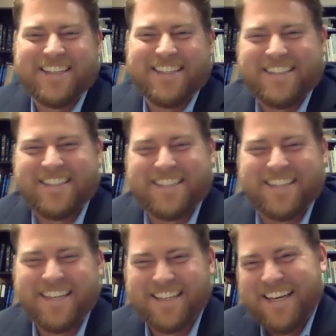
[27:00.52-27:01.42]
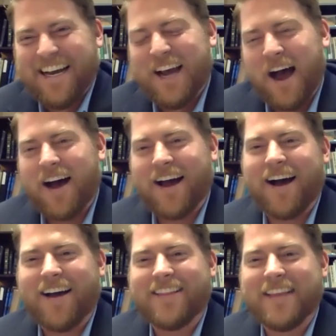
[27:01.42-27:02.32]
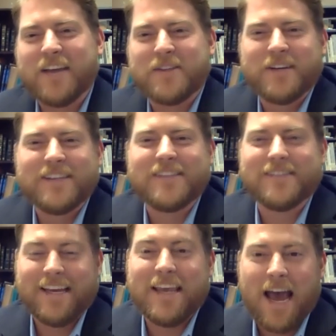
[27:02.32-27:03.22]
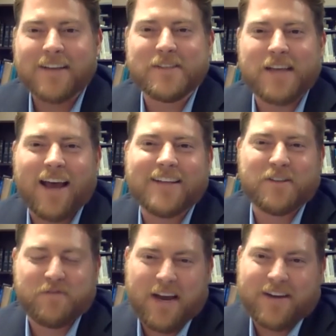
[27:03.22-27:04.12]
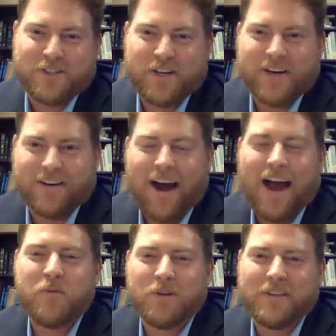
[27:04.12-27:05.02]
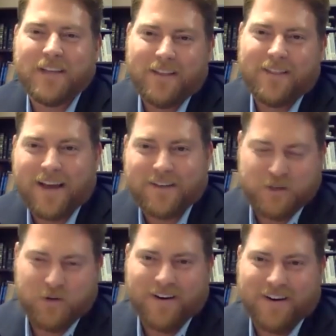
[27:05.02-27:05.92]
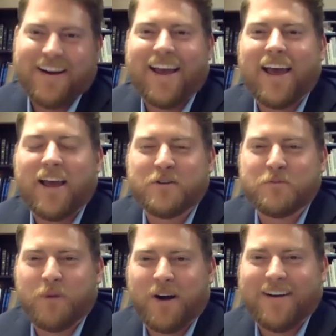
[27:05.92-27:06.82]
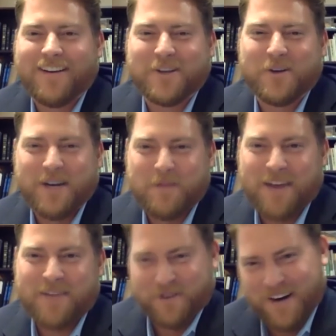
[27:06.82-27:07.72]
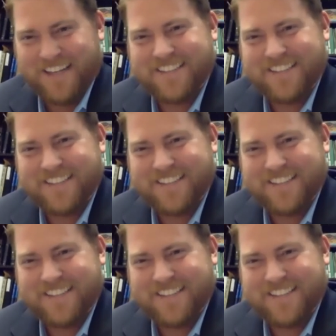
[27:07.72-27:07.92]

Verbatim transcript: Yeah. The answer is yes. As of next year, I will lead that tour, and Martin is going to pay for it.